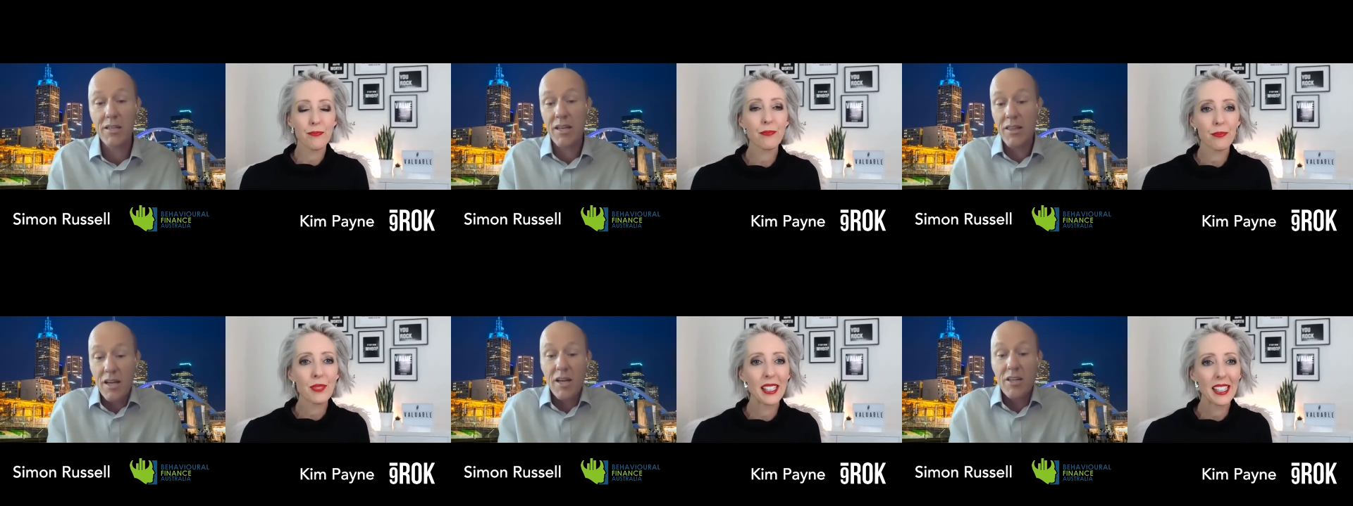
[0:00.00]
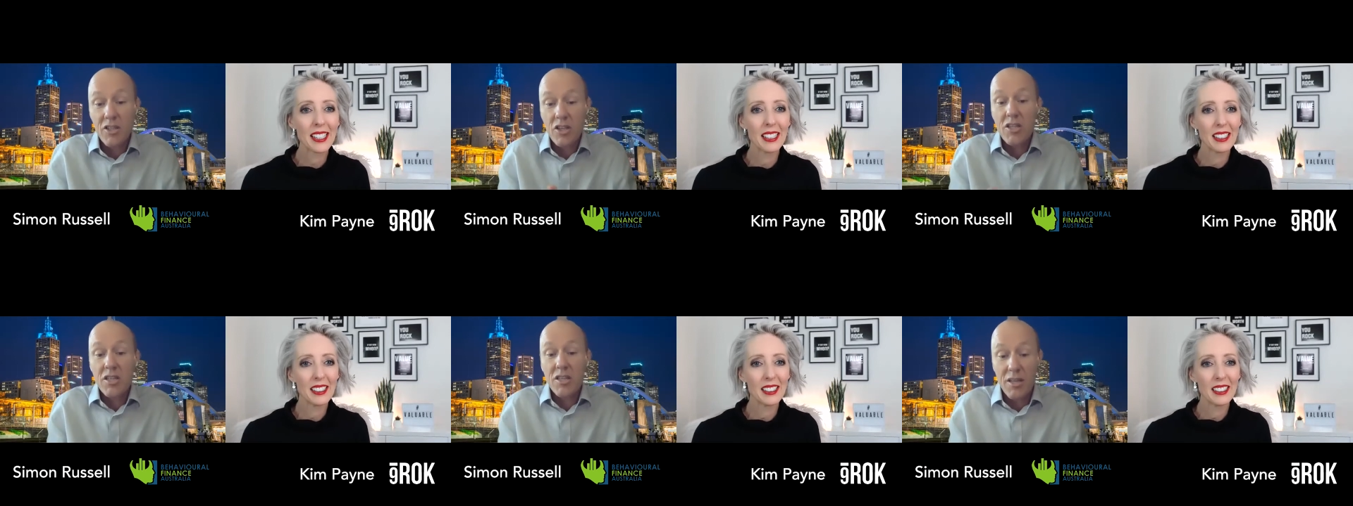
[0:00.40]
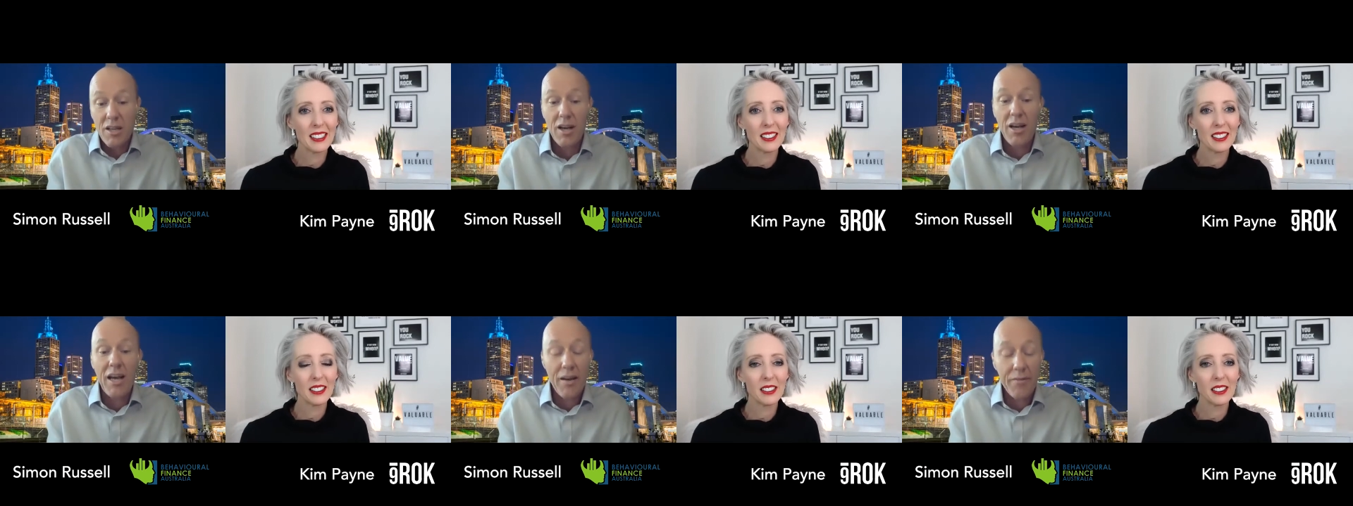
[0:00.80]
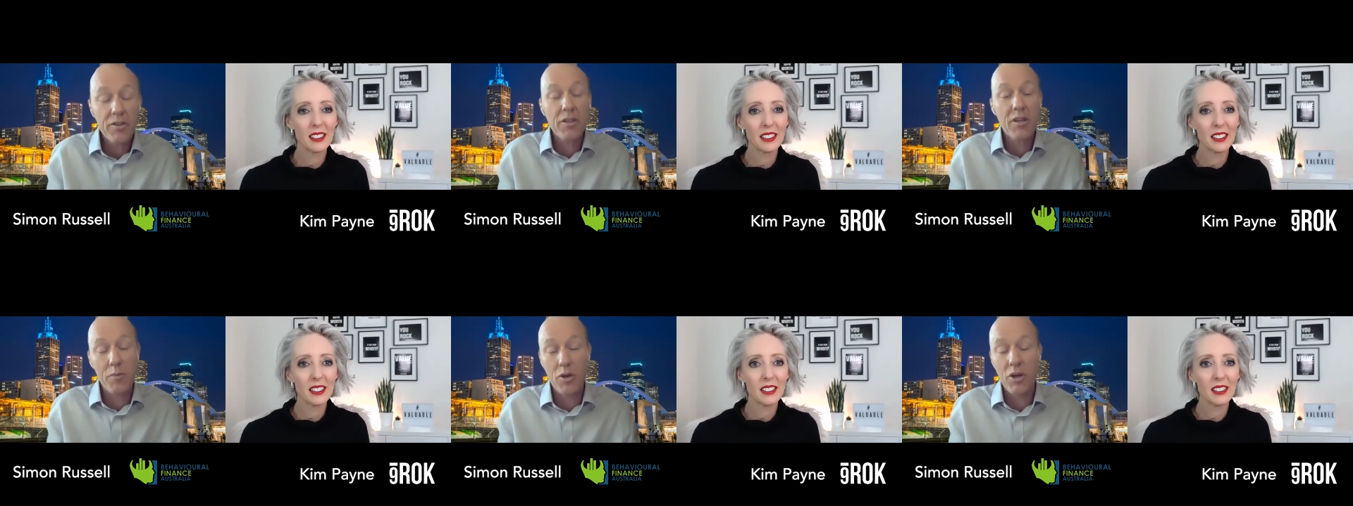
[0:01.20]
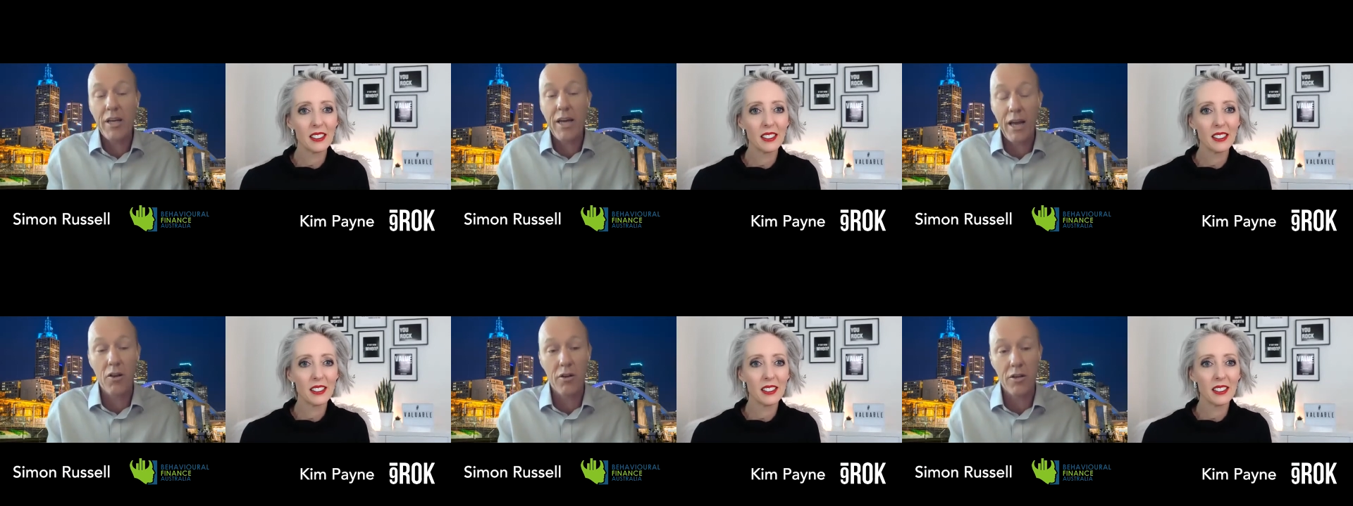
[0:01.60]
Speaker 1: and I just I have to
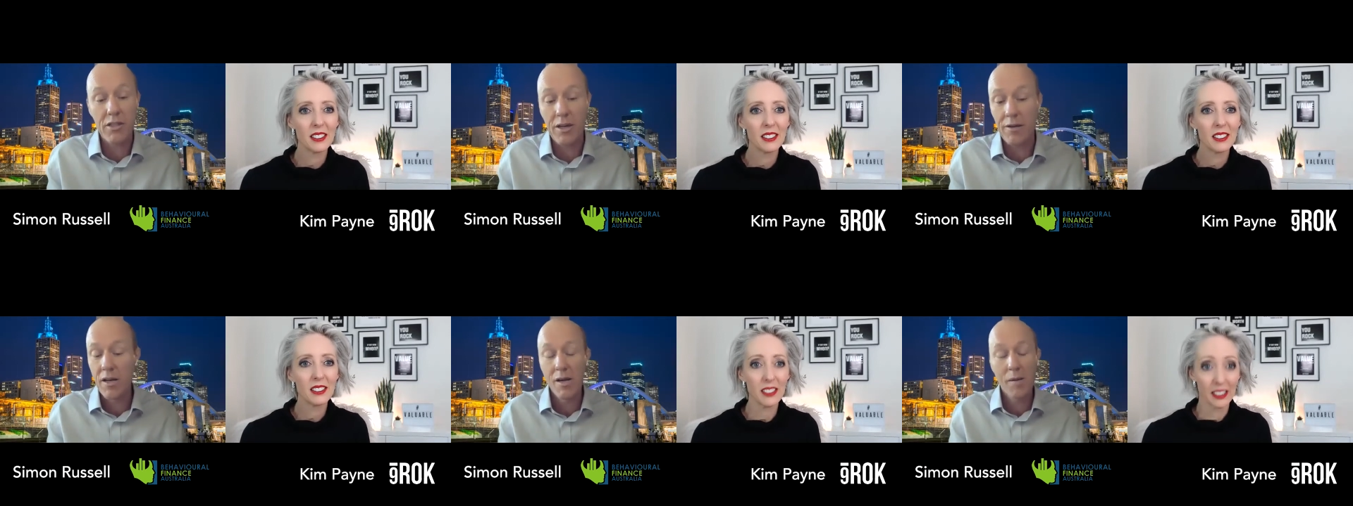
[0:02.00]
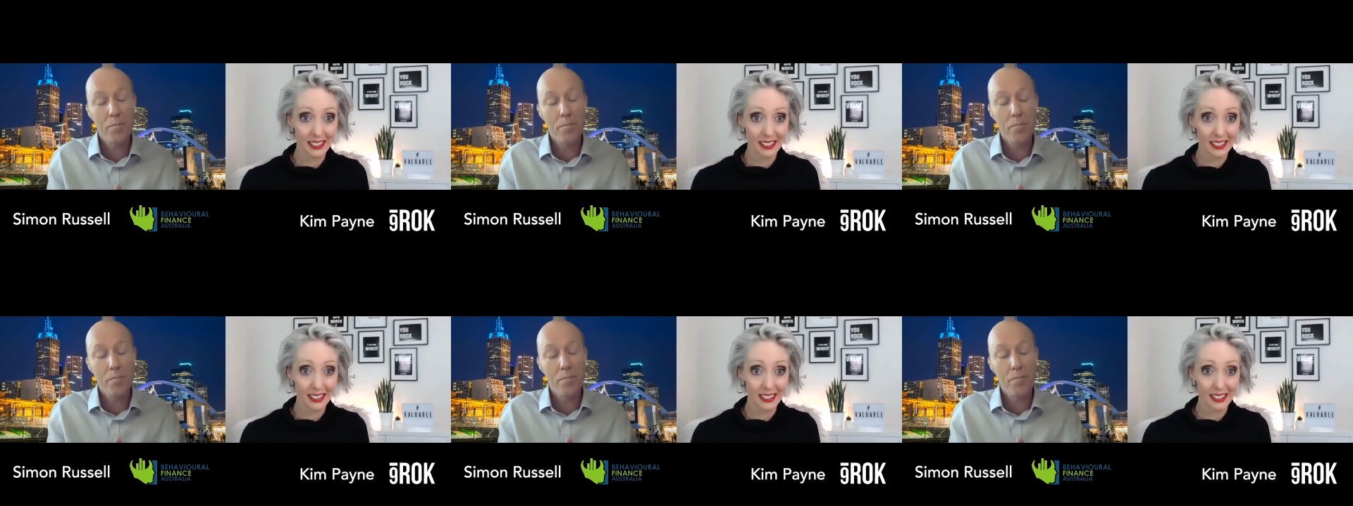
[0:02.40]
communicate a lot of stuff.